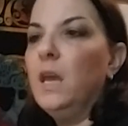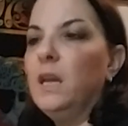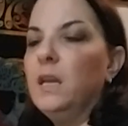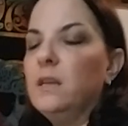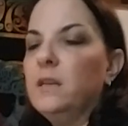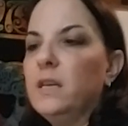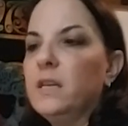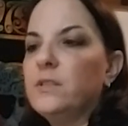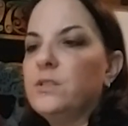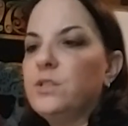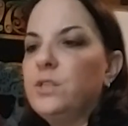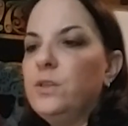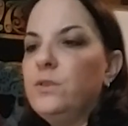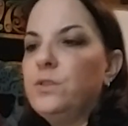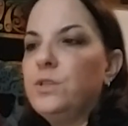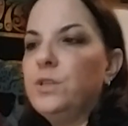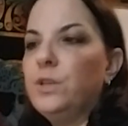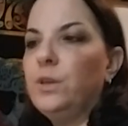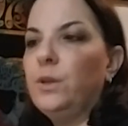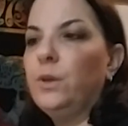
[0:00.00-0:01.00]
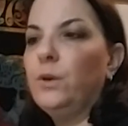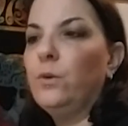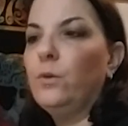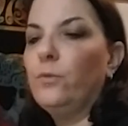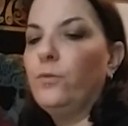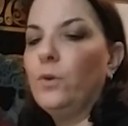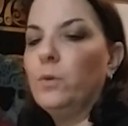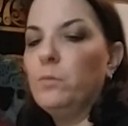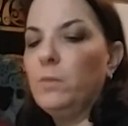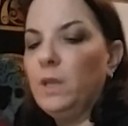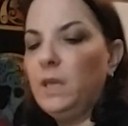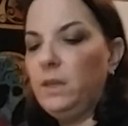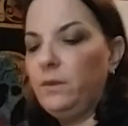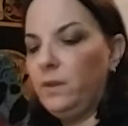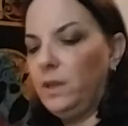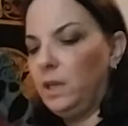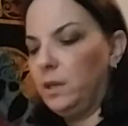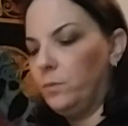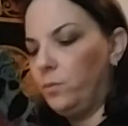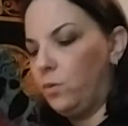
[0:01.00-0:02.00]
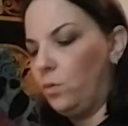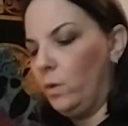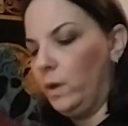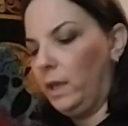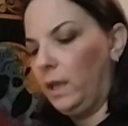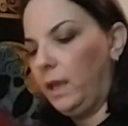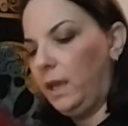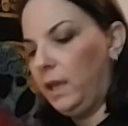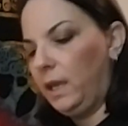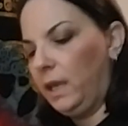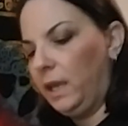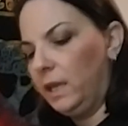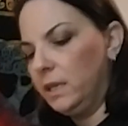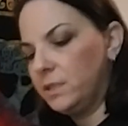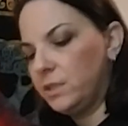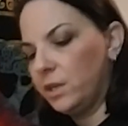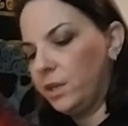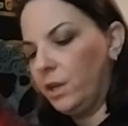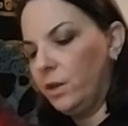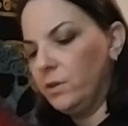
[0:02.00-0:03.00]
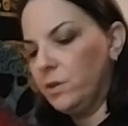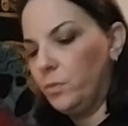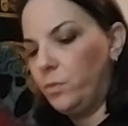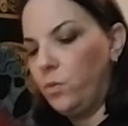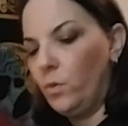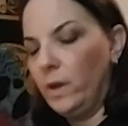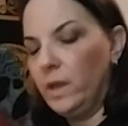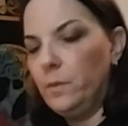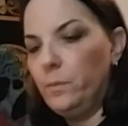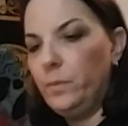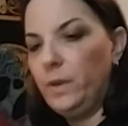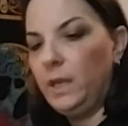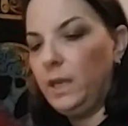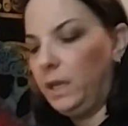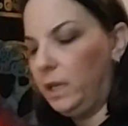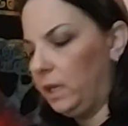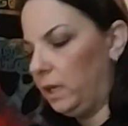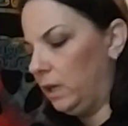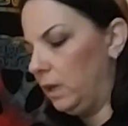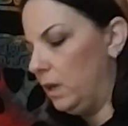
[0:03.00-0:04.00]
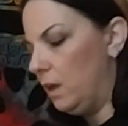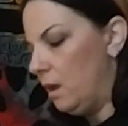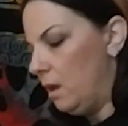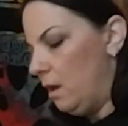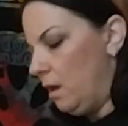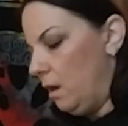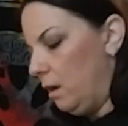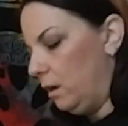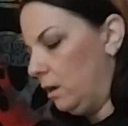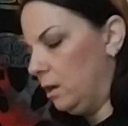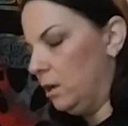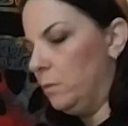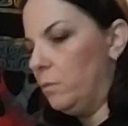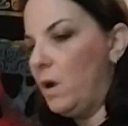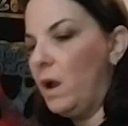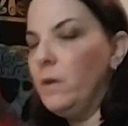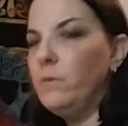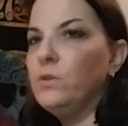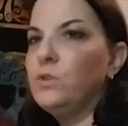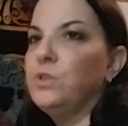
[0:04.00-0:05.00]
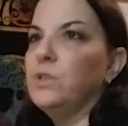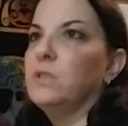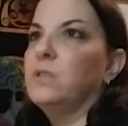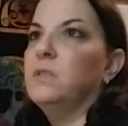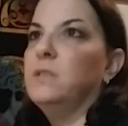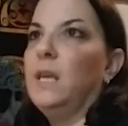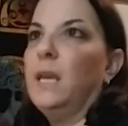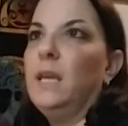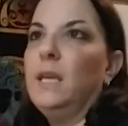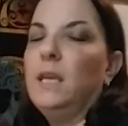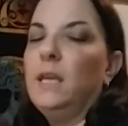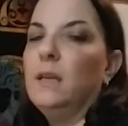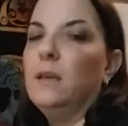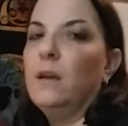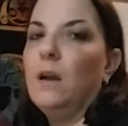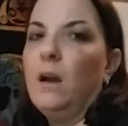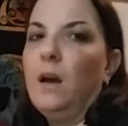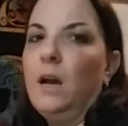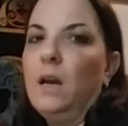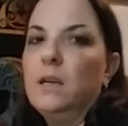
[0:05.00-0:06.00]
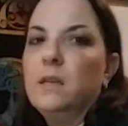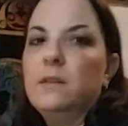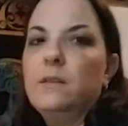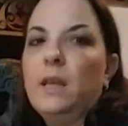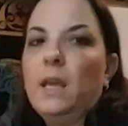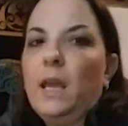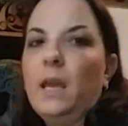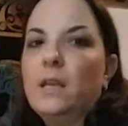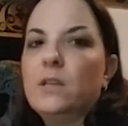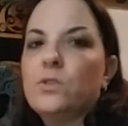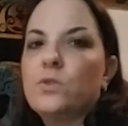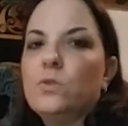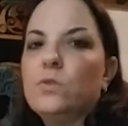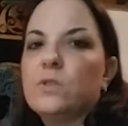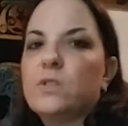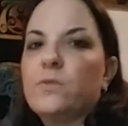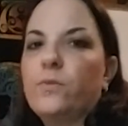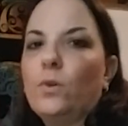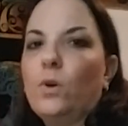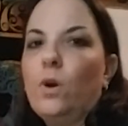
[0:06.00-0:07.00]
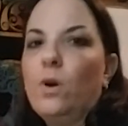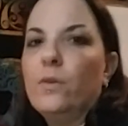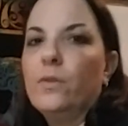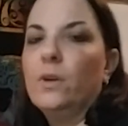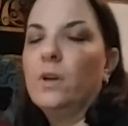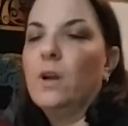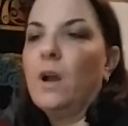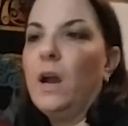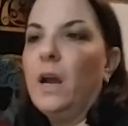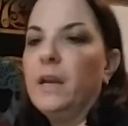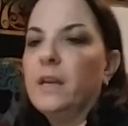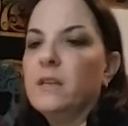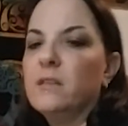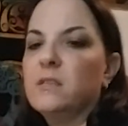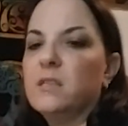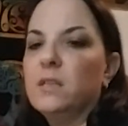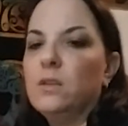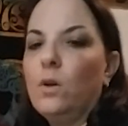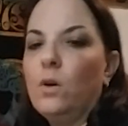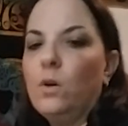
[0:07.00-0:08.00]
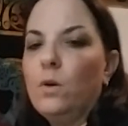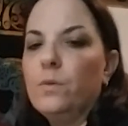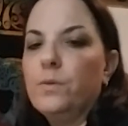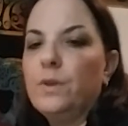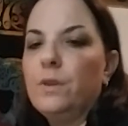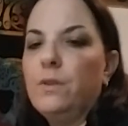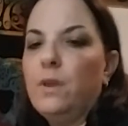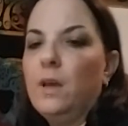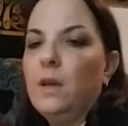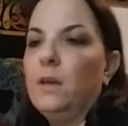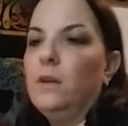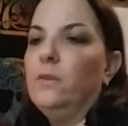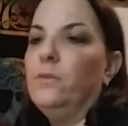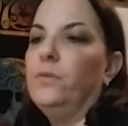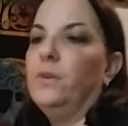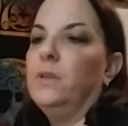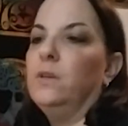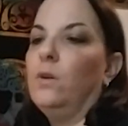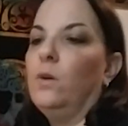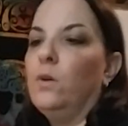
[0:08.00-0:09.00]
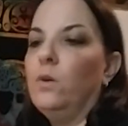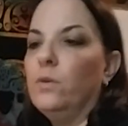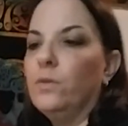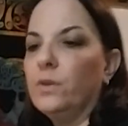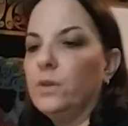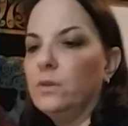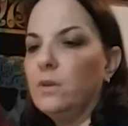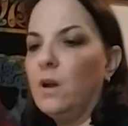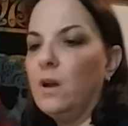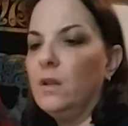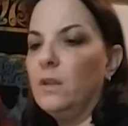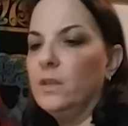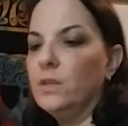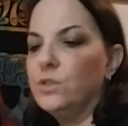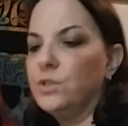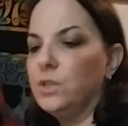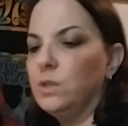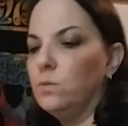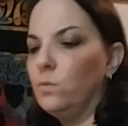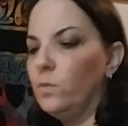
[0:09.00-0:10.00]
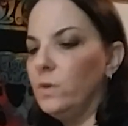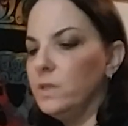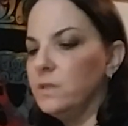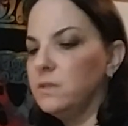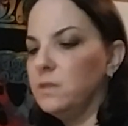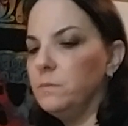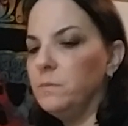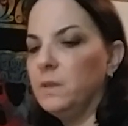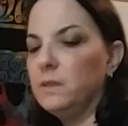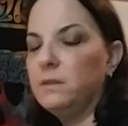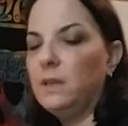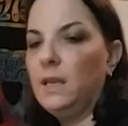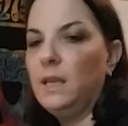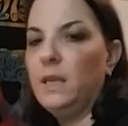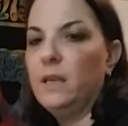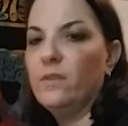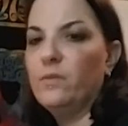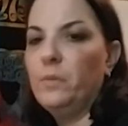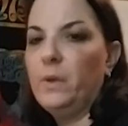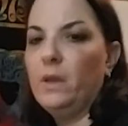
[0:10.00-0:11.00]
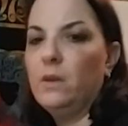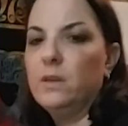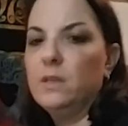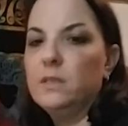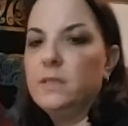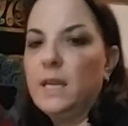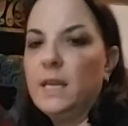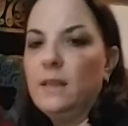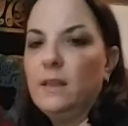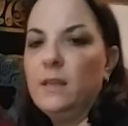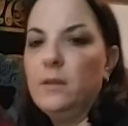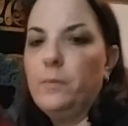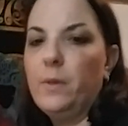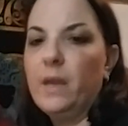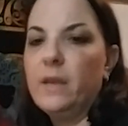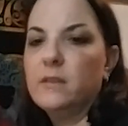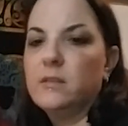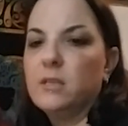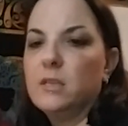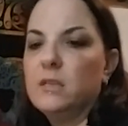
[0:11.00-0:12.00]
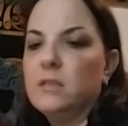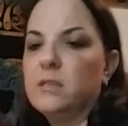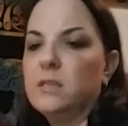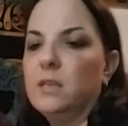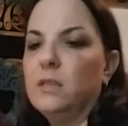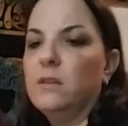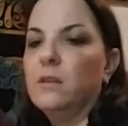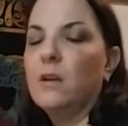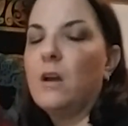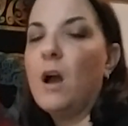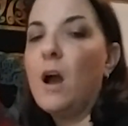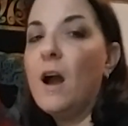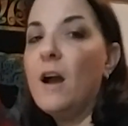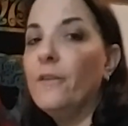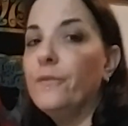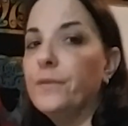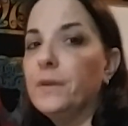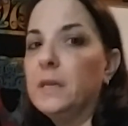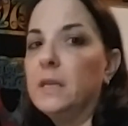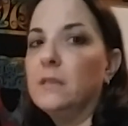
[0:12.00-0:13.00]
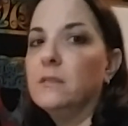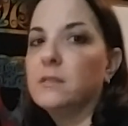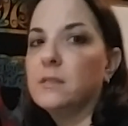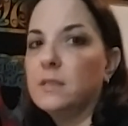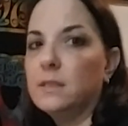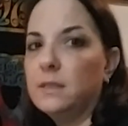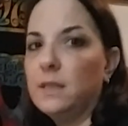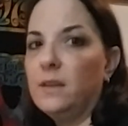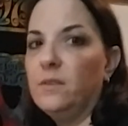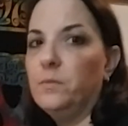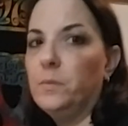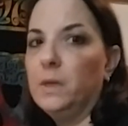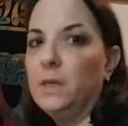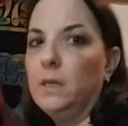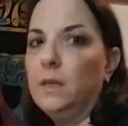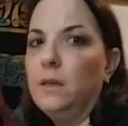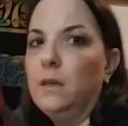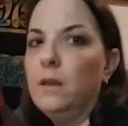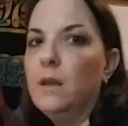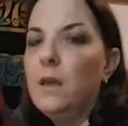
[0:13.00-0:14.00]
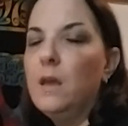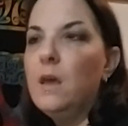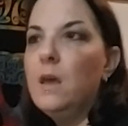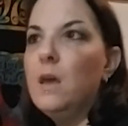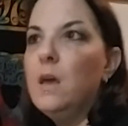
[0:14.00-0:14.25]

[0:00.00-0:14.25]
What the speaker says: And it's due to, from leaving point A to go to point B, I was just thanking God and the angels for all their guidance and all the love and all their knowledge and wisdom that they give me on a daily basis, and the confidence that they've been